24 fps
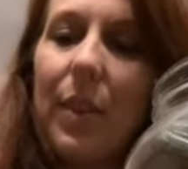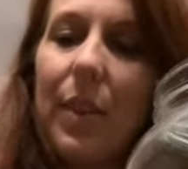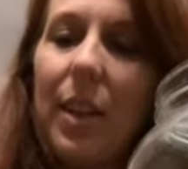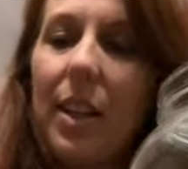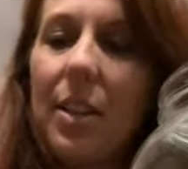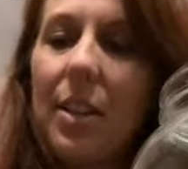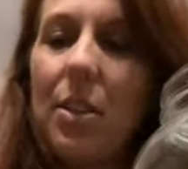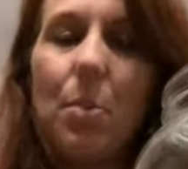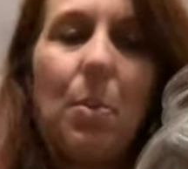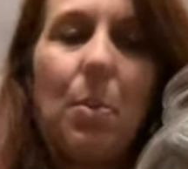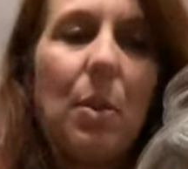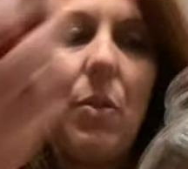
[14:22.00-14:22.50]

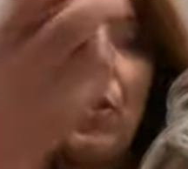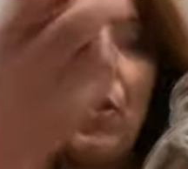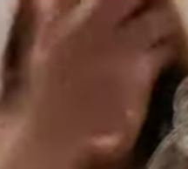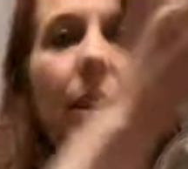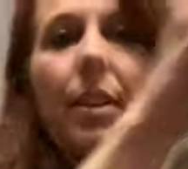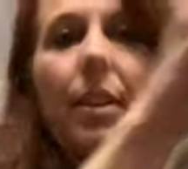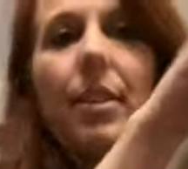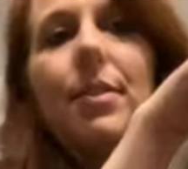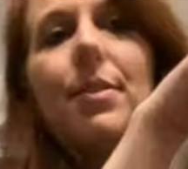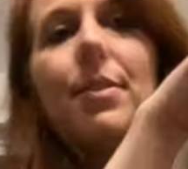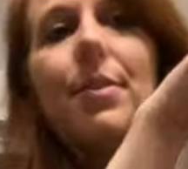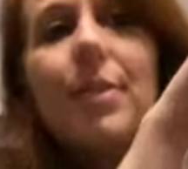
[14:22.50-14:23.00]
And to be
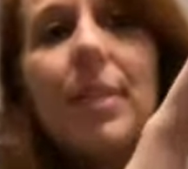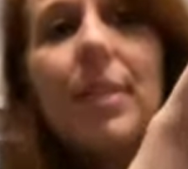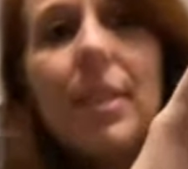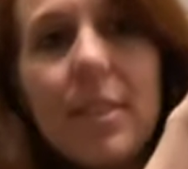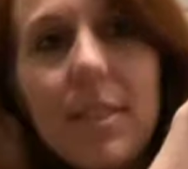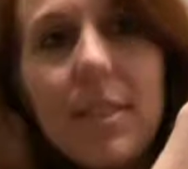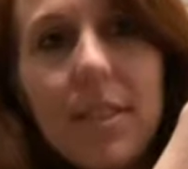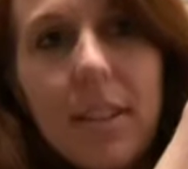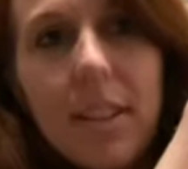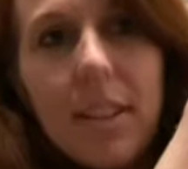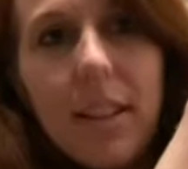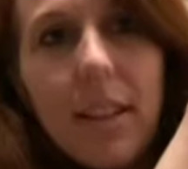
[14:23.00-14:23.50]
fair,
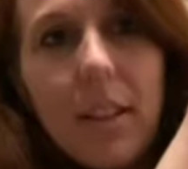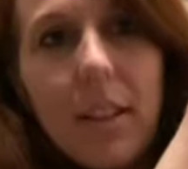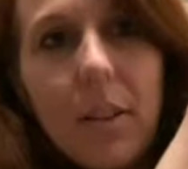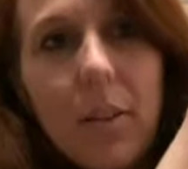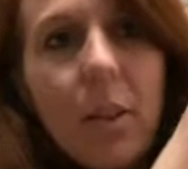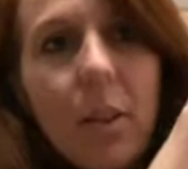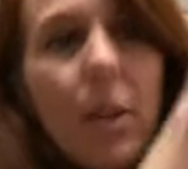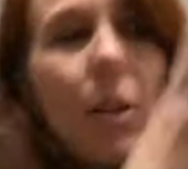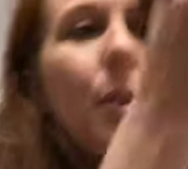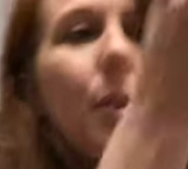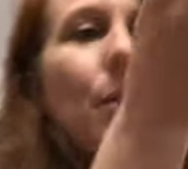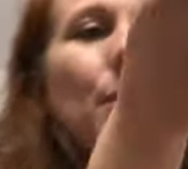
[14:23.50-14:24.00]
it
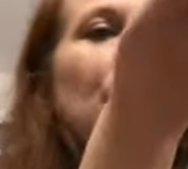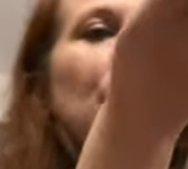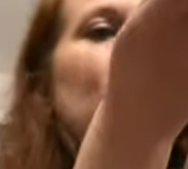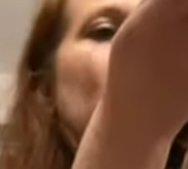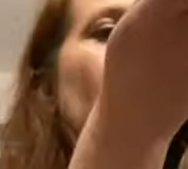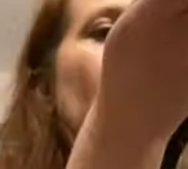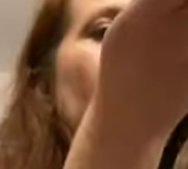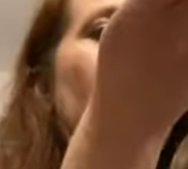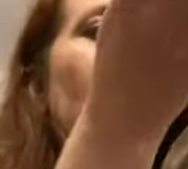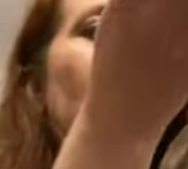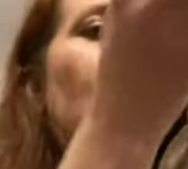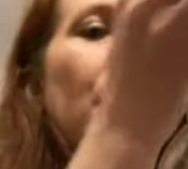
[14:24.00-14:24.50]
would go
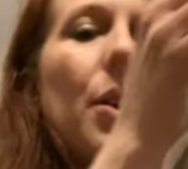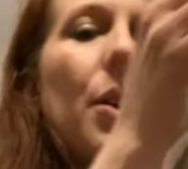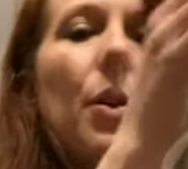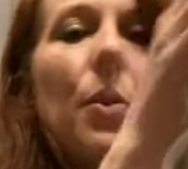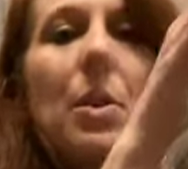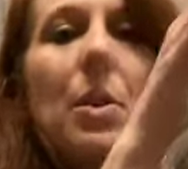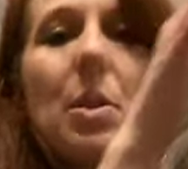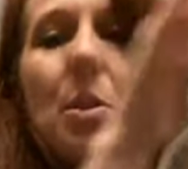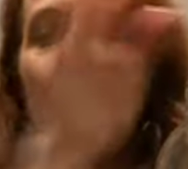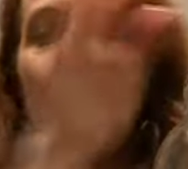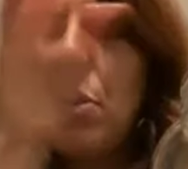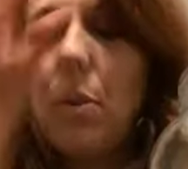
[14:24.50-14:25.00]
into I would
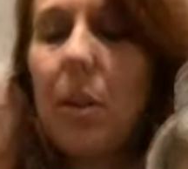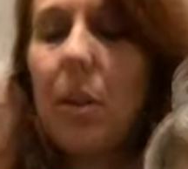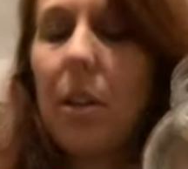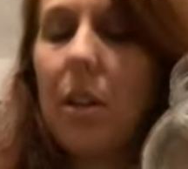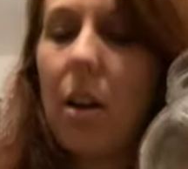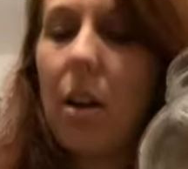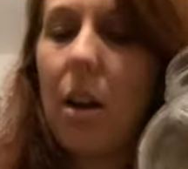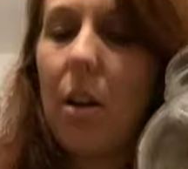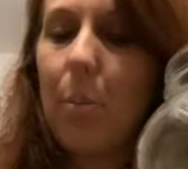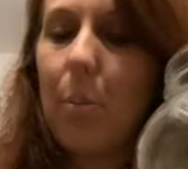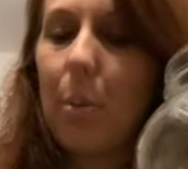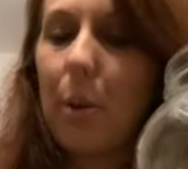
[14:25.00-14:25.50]
always throw it in the
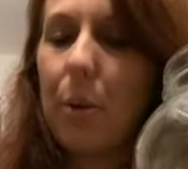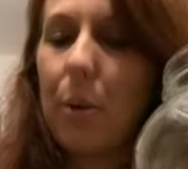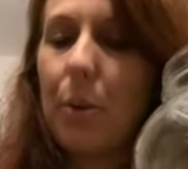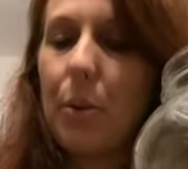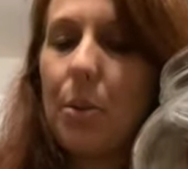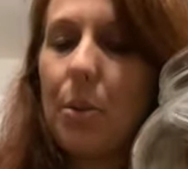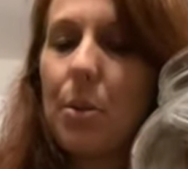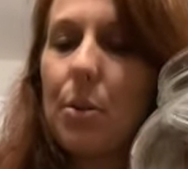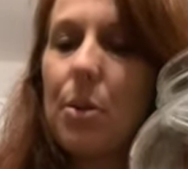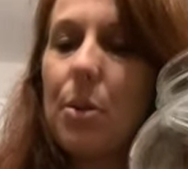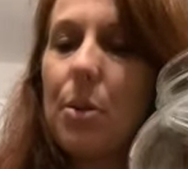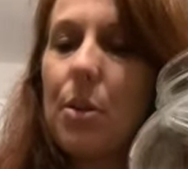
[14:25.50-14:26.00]

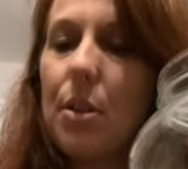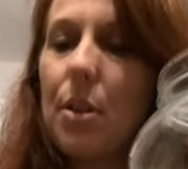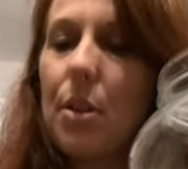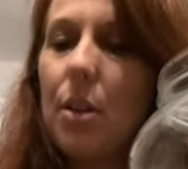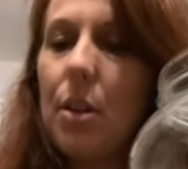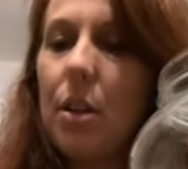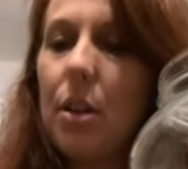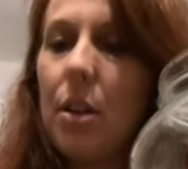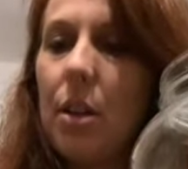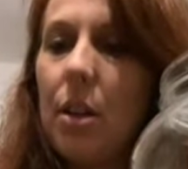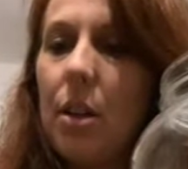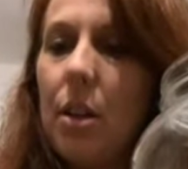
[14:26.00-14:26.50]
compost,
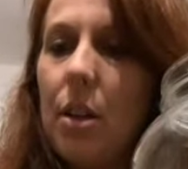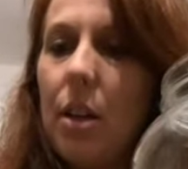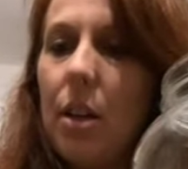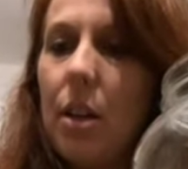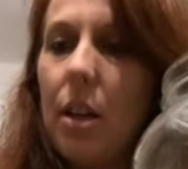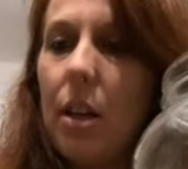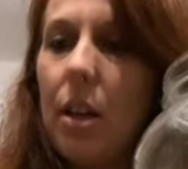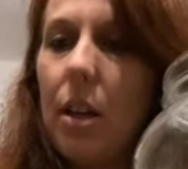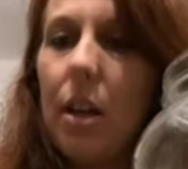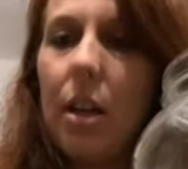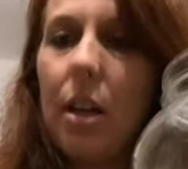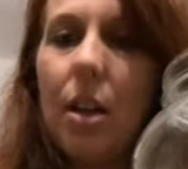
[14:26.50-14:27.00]

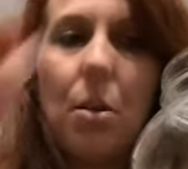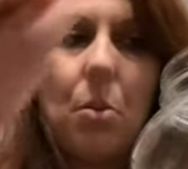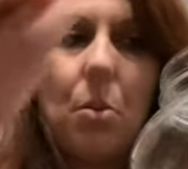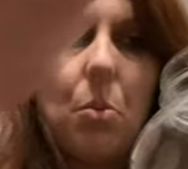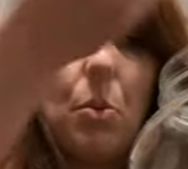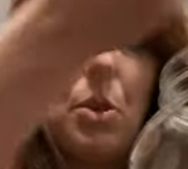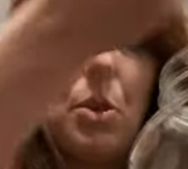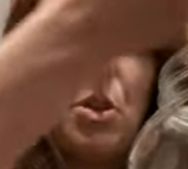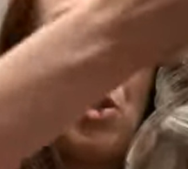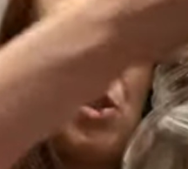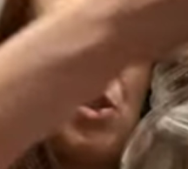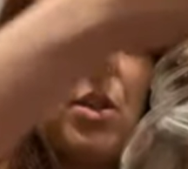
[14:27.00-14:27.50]

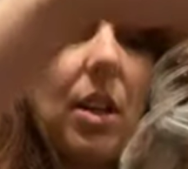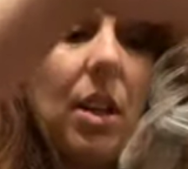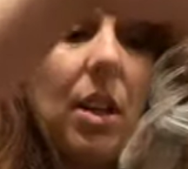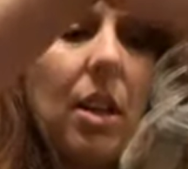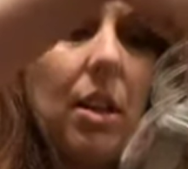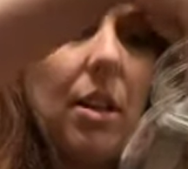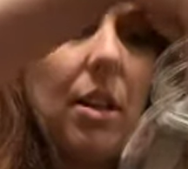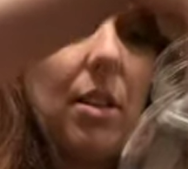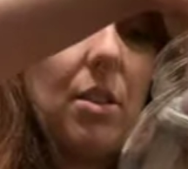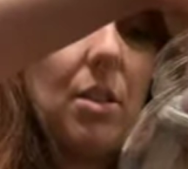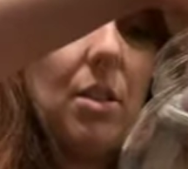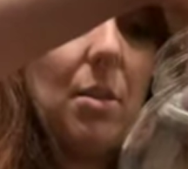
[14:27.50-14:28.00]
which
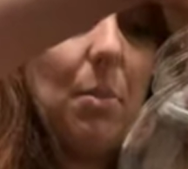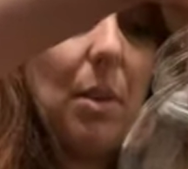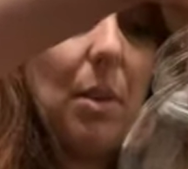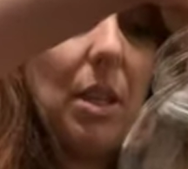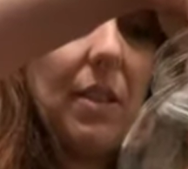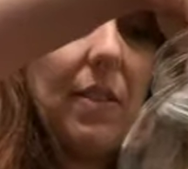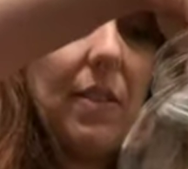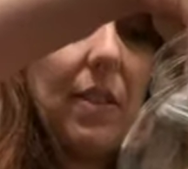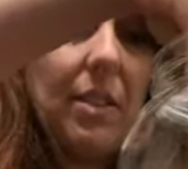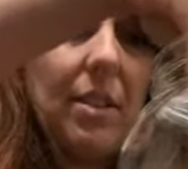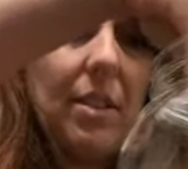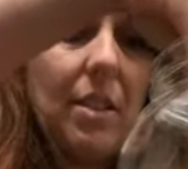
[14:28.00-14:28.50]
then to me
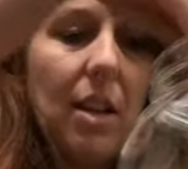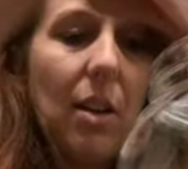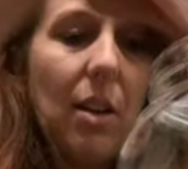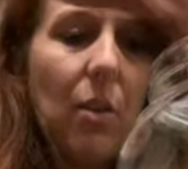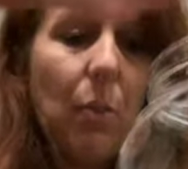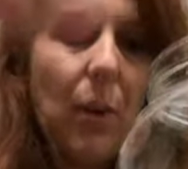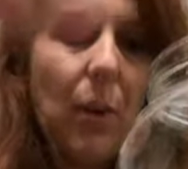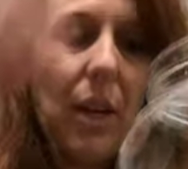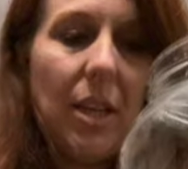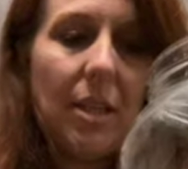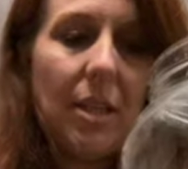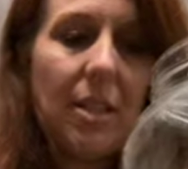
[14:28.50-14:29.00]
that's not
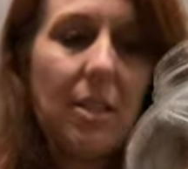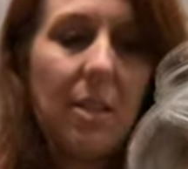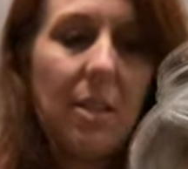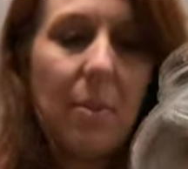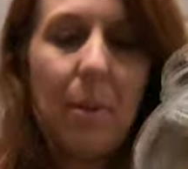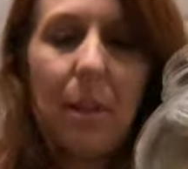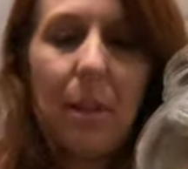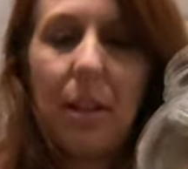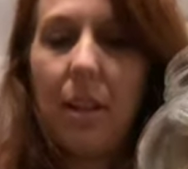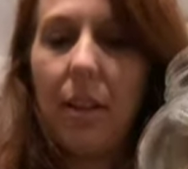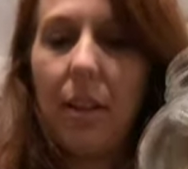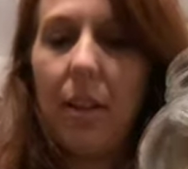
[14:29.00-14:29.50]
waste
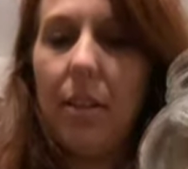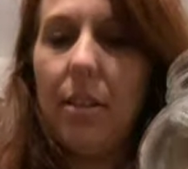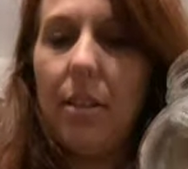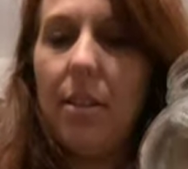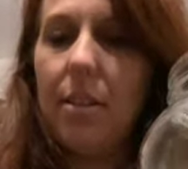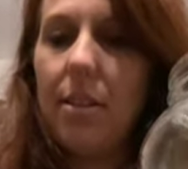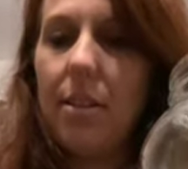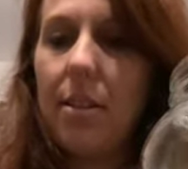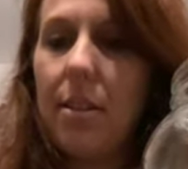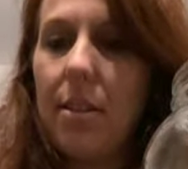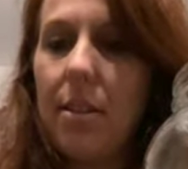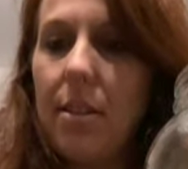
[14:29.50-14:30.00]

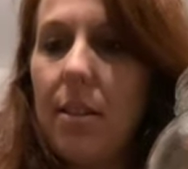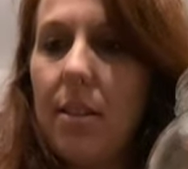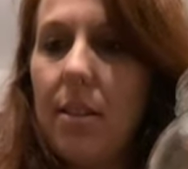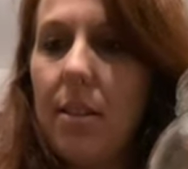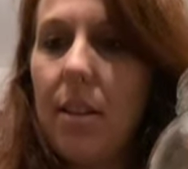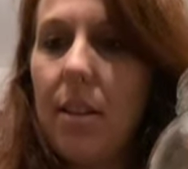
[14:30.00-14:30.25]
because